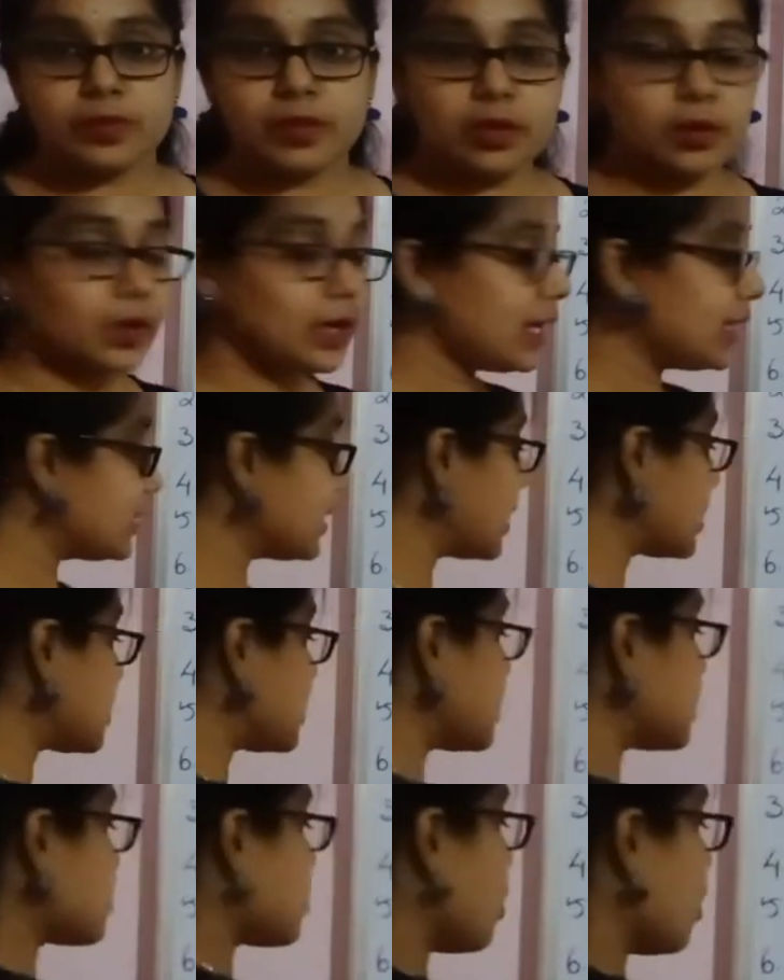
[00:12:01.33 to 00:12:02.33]
Okay,
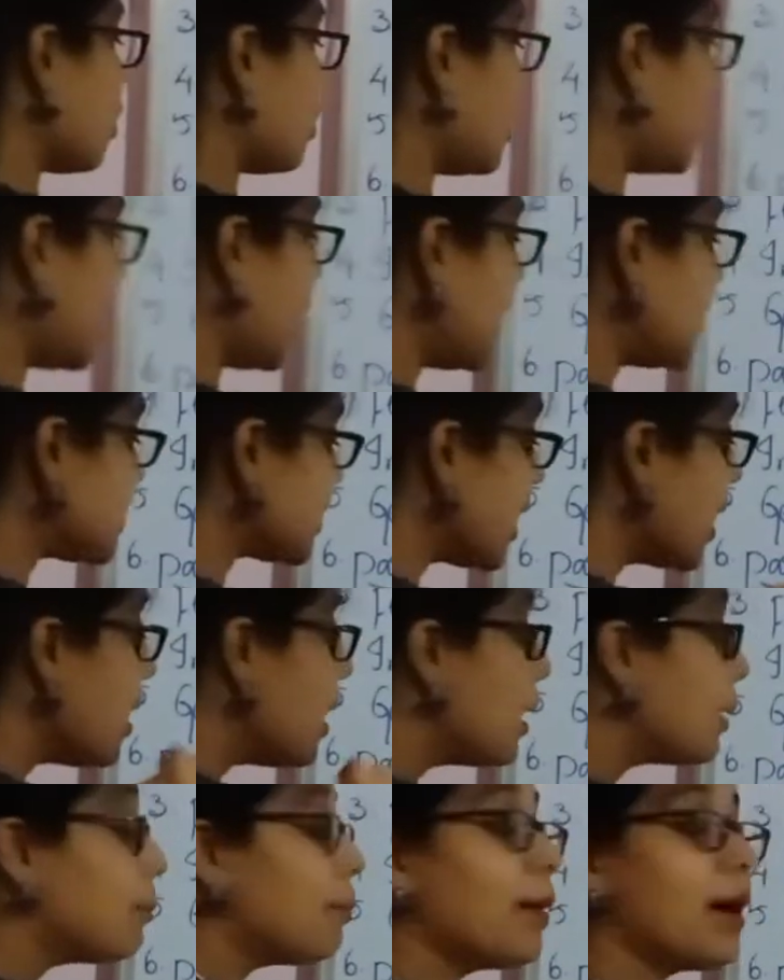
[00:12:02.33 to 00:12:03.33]
that is called as
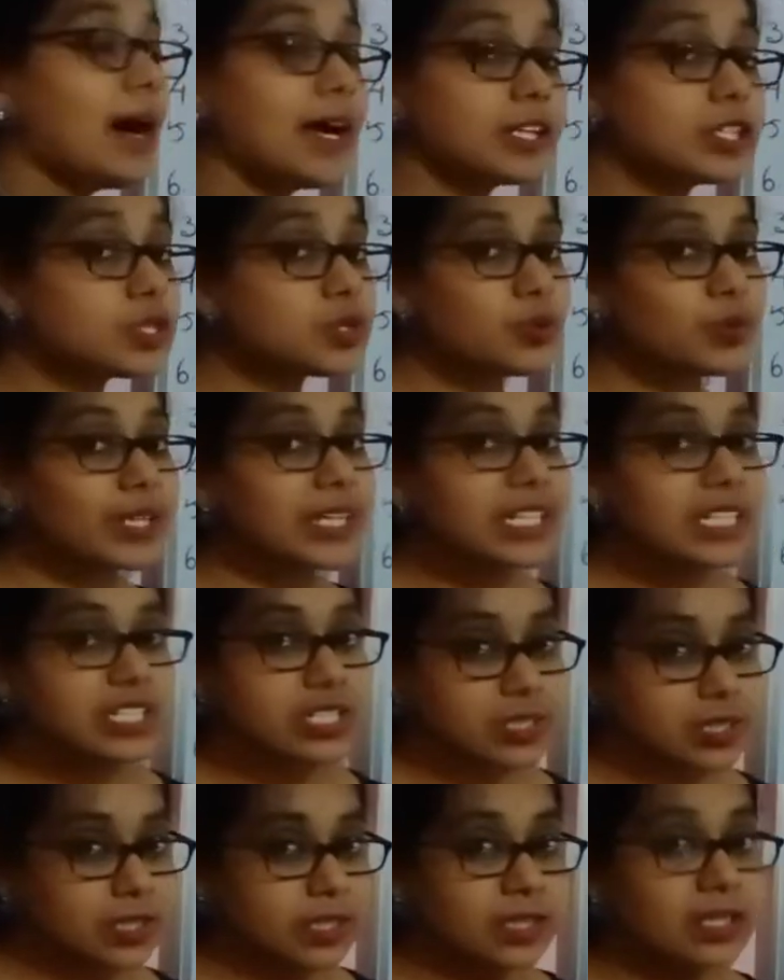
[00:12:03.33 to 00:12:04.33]

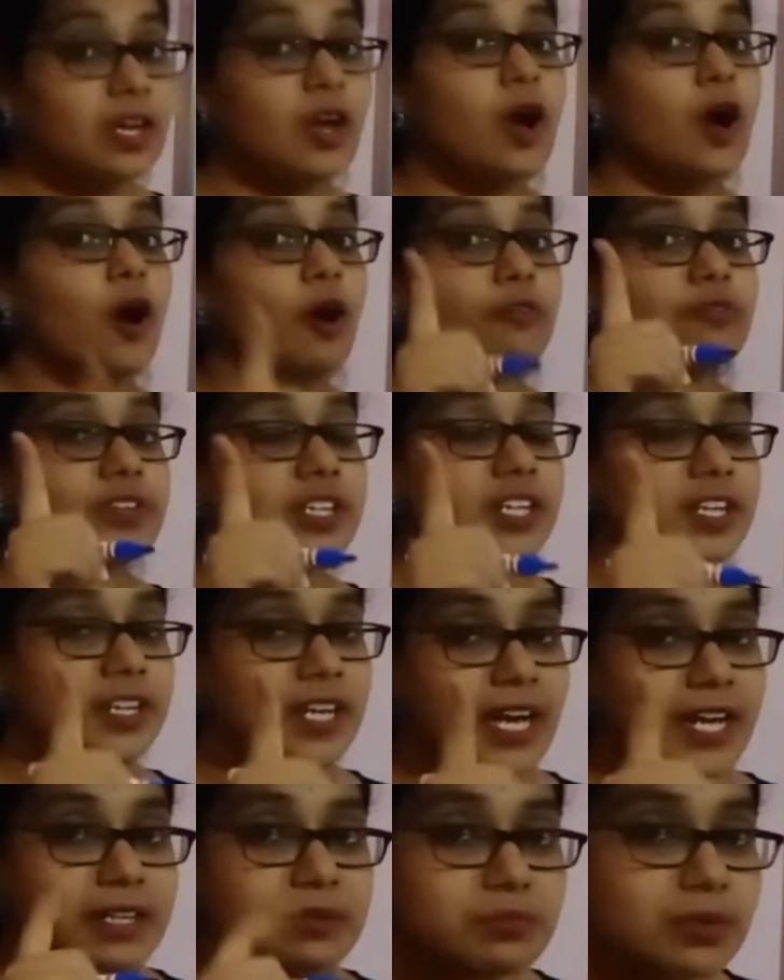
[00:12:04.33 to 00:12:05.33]
parturition. After
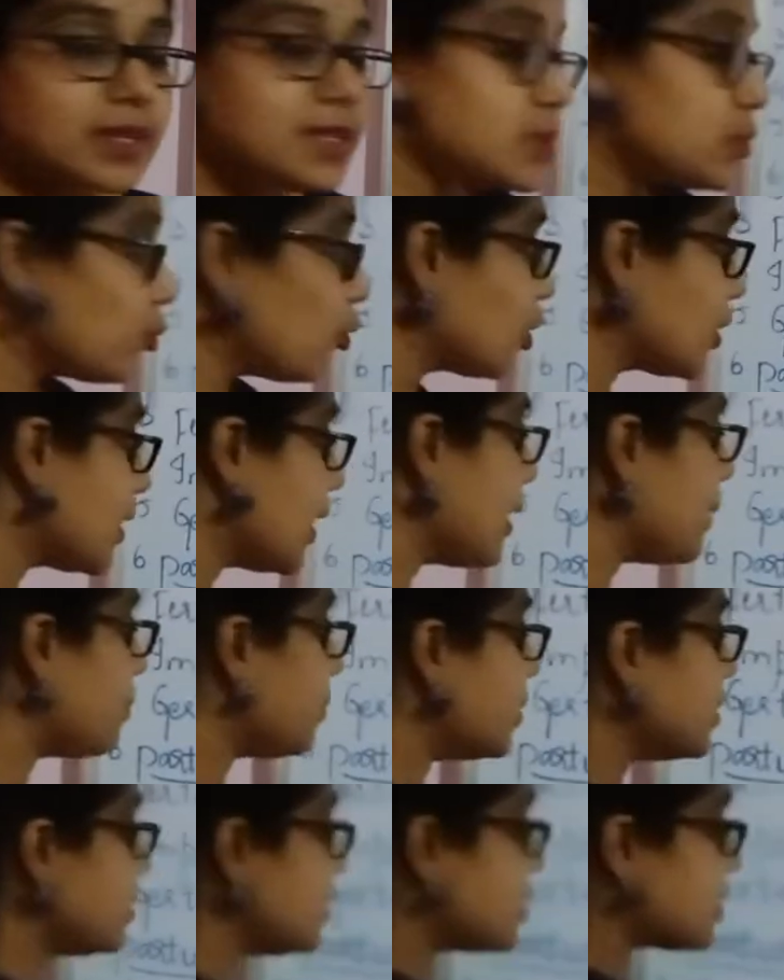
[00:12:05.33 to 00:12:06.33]
9 months, what
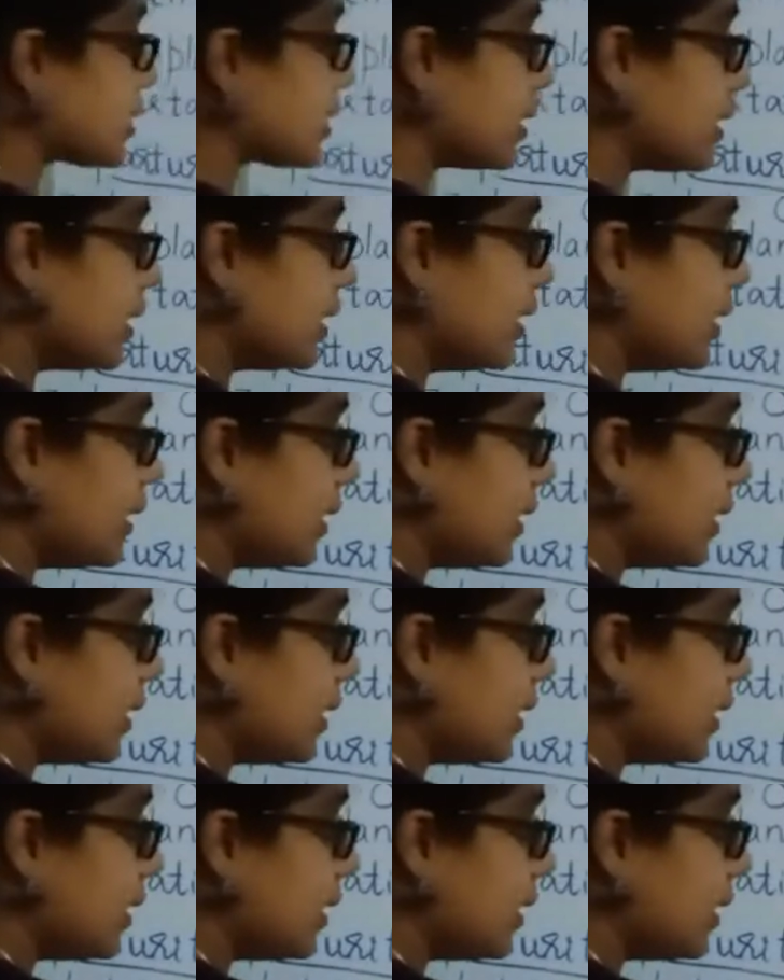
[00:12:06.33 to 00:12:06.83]
happens?